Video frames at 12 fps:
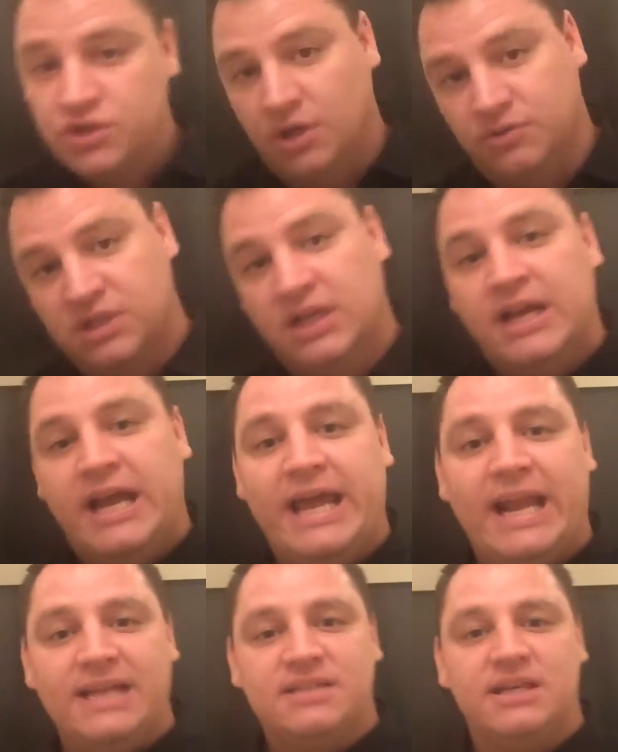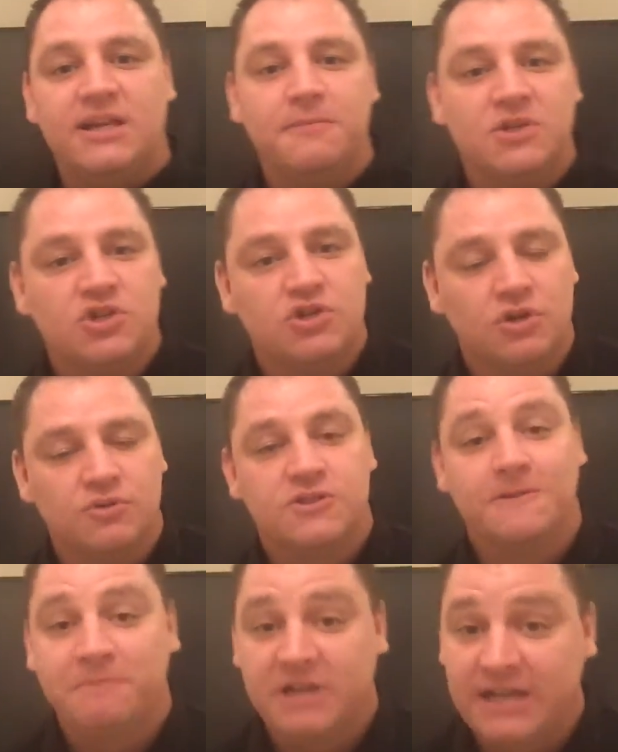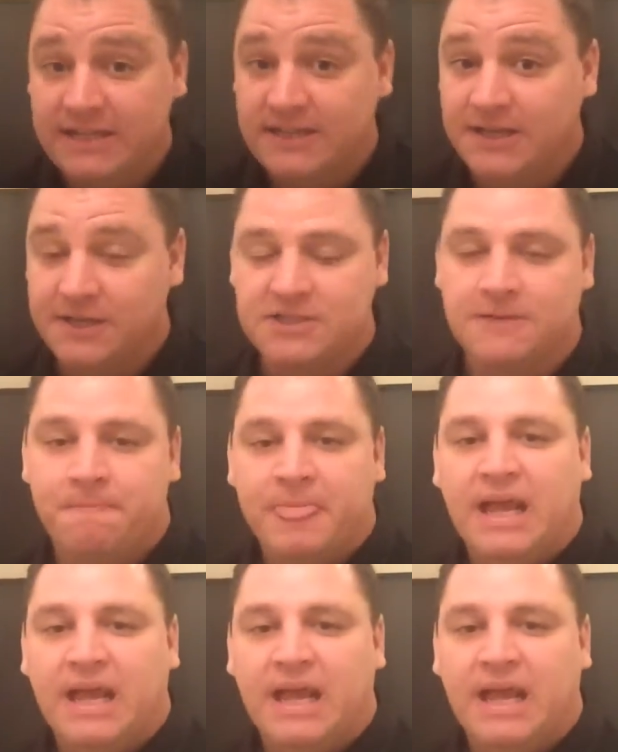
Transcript: Jones, and I say to Mr. Jones something like this.